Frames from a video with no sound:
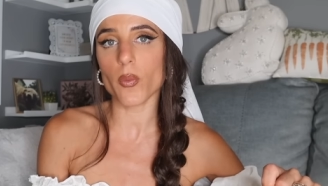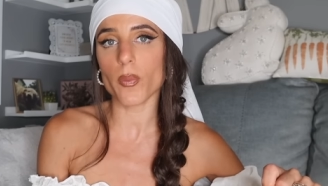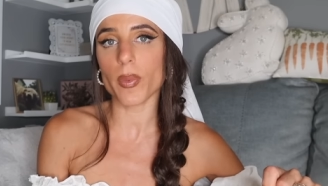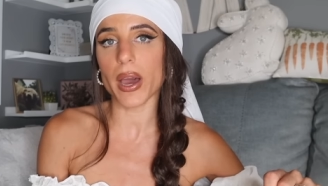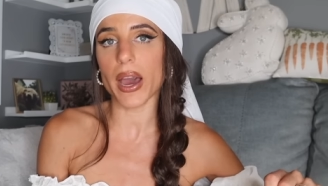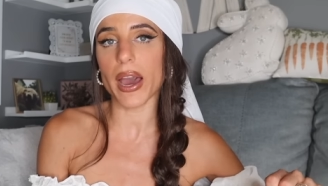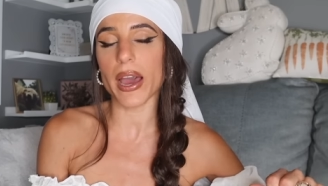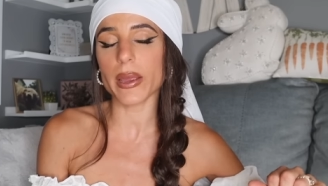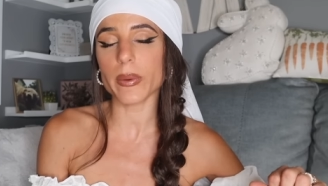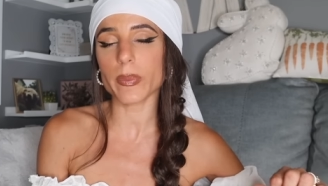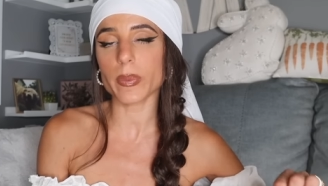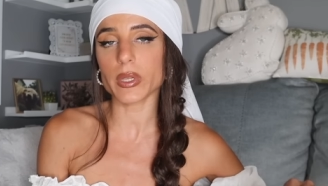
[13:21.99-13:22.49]
but
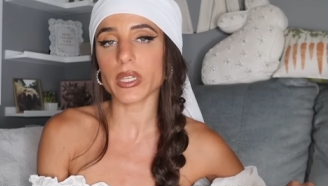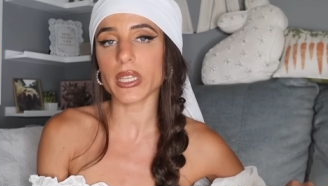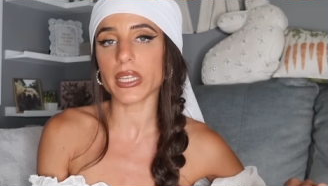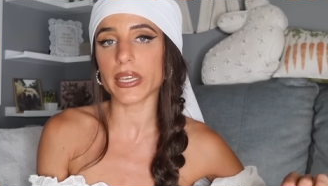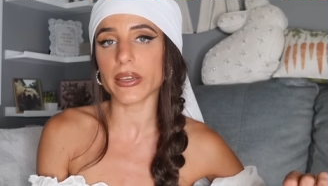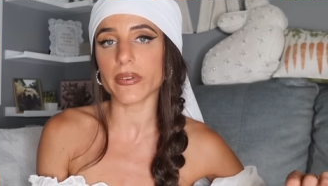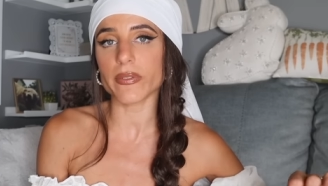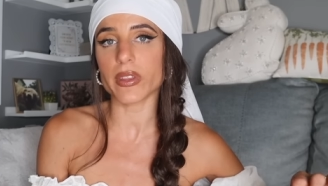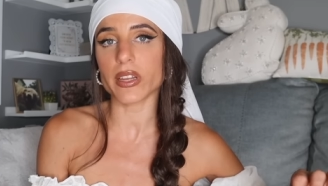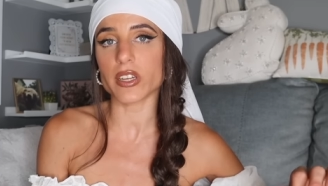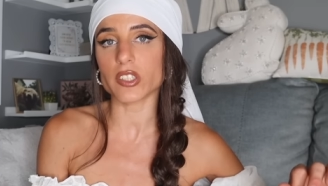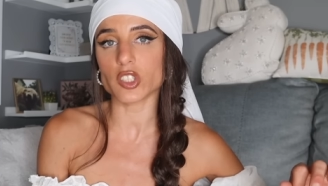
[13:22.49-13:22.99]
I
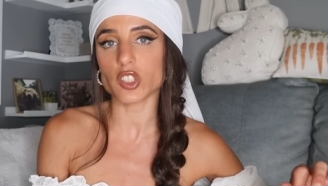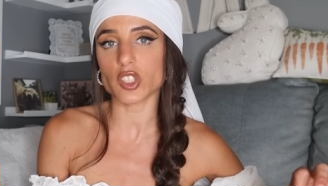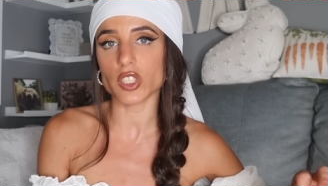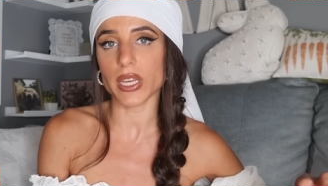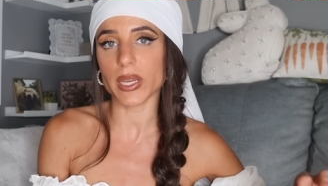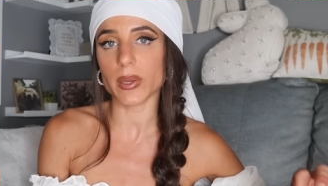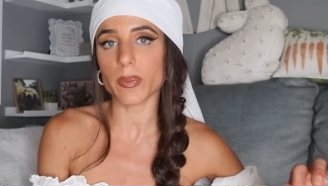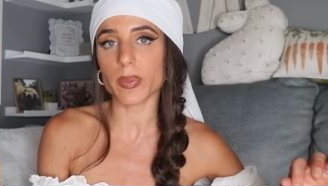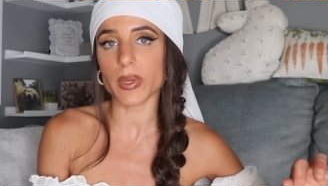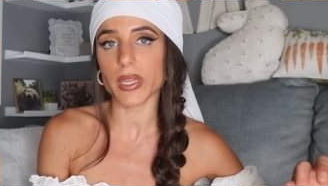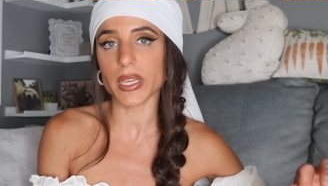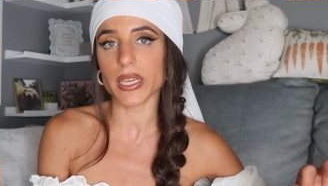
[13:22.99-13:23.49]
believe that
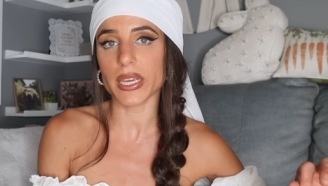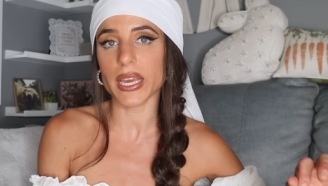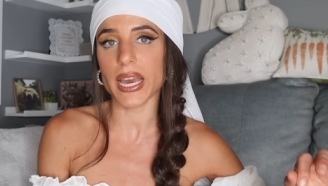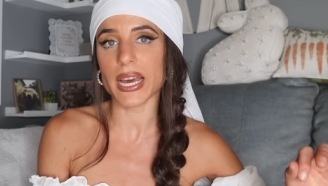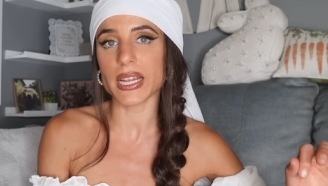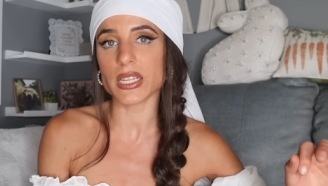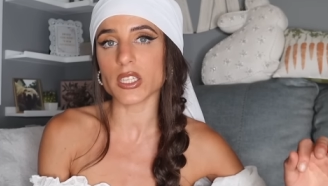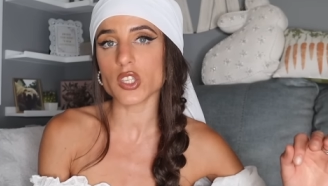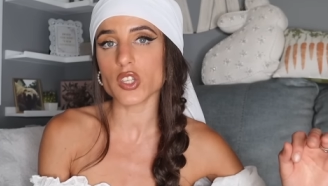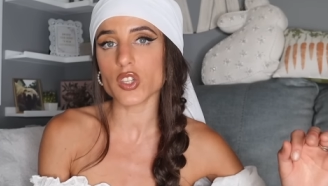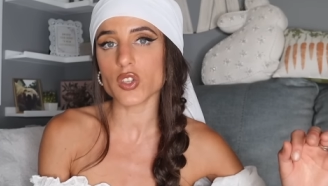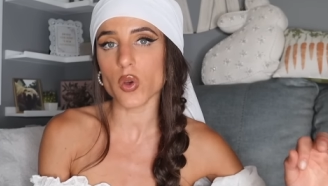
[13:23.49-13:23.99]
JP
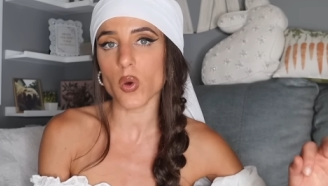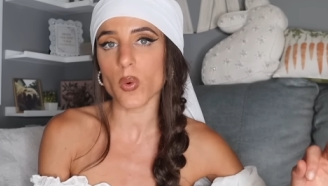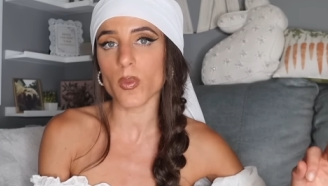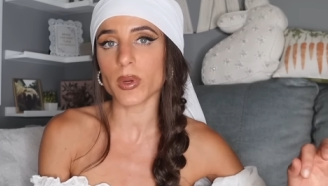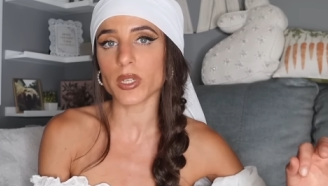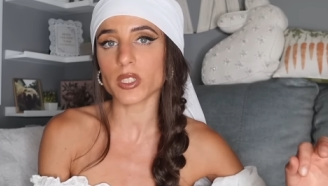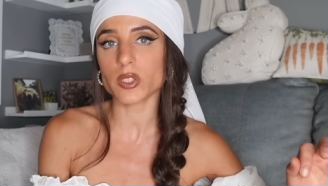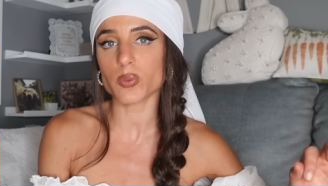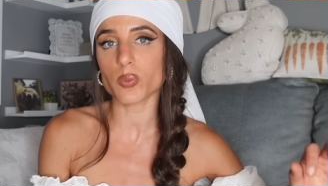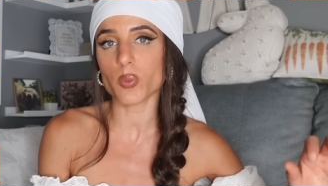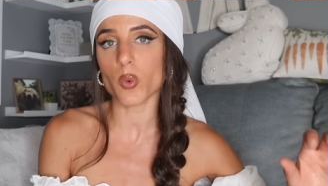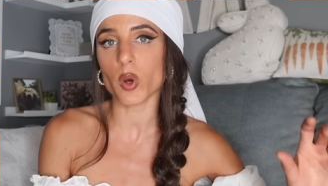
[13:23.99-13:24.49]
had so
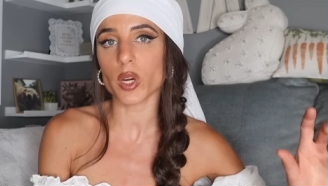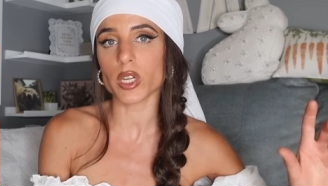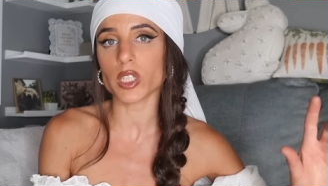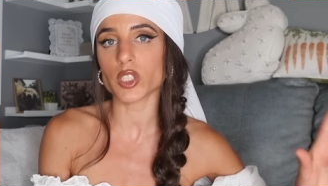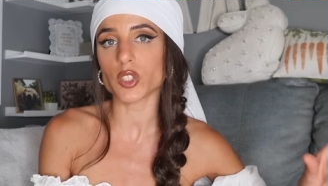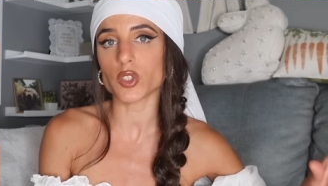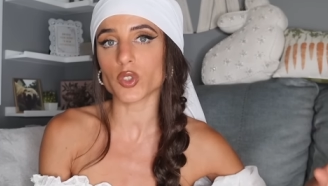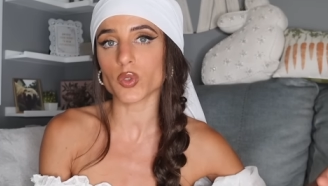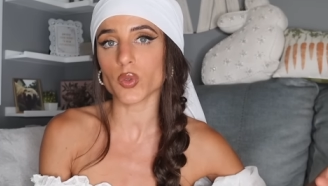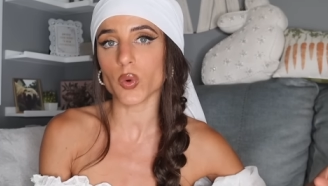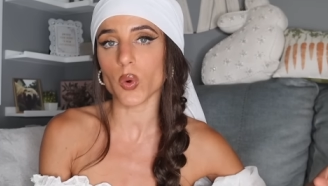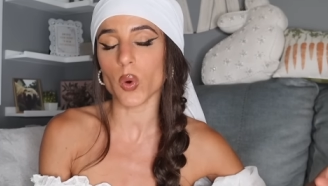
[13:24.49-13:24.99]
much more
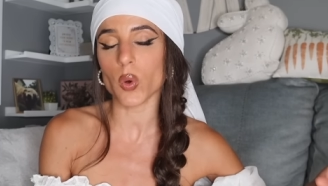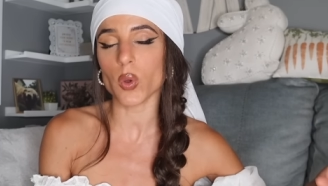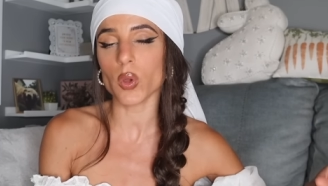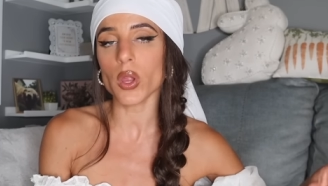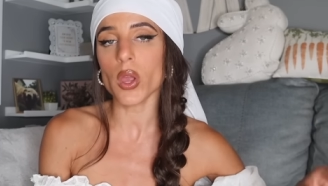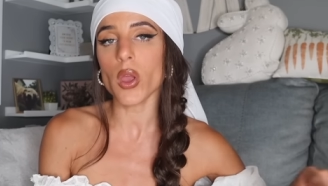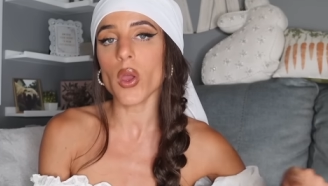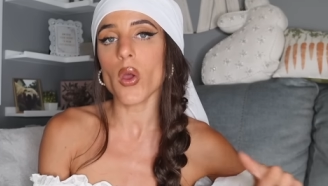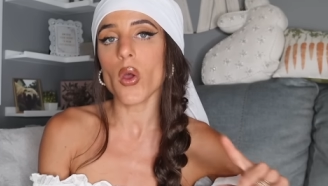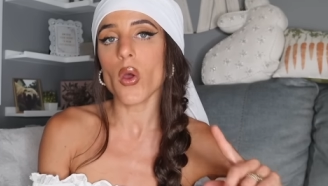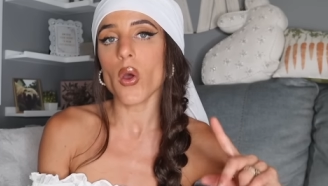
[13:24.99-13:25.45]
control